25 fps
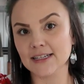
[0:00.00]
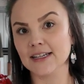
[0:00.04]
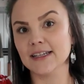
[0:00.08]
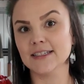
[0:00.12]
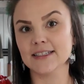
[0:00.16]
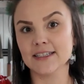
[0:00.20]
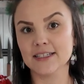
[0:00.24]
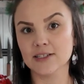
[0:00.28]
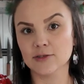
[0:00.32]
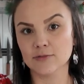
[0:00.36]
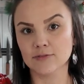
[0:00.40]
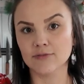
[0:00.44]
and
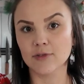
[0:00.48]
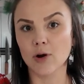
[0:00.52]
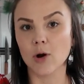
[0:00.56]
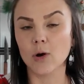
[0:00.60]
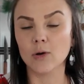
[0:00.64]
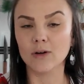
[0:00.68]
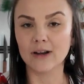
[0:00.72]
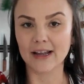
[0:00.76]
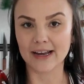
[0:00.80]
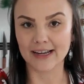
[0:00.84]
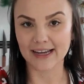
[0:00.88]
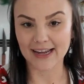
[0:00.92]
easy to
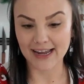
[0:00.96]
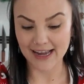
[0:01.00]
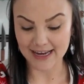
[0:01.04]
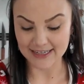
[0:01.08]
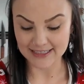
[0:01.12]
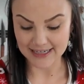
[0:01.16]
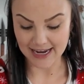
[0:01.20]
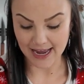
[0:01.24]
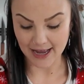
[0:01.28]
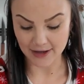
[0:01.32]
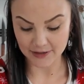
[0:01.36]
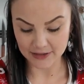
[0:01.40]
roll and
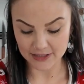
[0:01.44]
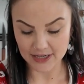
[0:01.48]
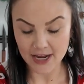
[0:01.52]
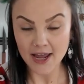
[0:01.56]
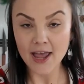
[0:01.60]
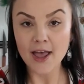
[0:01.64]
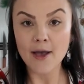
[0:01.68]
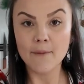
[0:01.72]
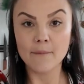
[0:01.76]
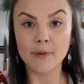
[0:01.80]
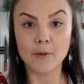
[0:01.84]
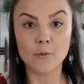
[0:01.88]
cut out.
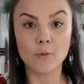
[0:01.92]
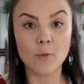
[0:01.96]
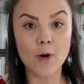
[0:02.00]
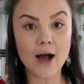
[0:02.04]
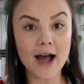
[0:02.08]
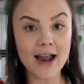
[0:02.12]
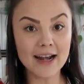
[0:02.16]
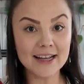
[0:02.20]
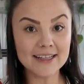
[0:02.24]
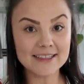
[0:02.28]
But while